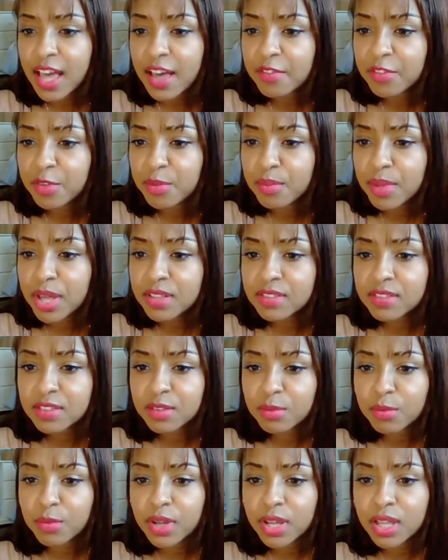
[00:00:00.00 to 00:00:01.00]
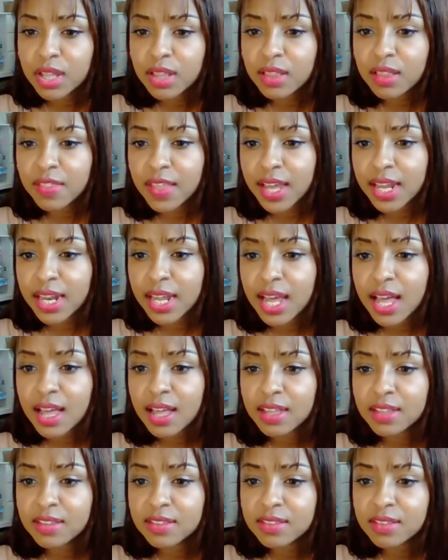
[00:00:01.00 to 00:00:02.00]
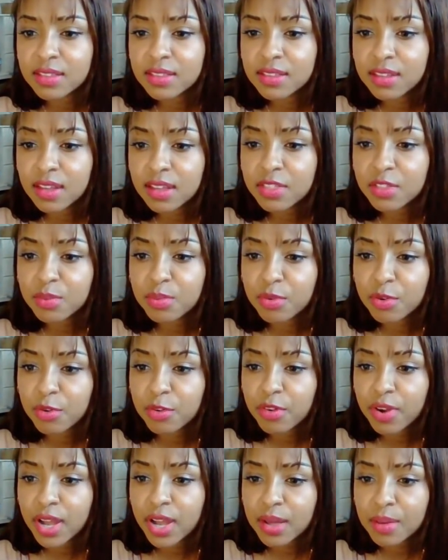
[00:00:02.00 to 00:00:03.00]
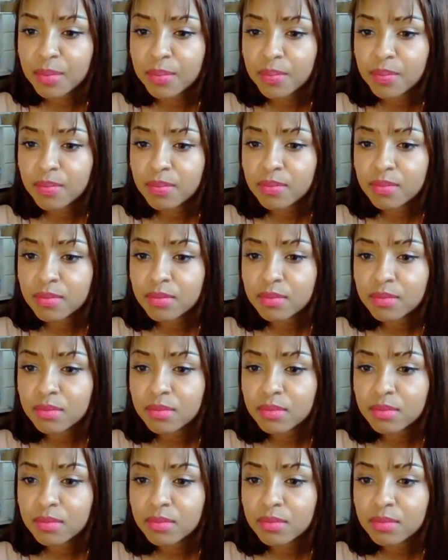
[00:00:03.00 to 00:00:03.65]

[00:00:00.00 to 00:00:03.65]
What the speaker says: have you met someone that has done the program?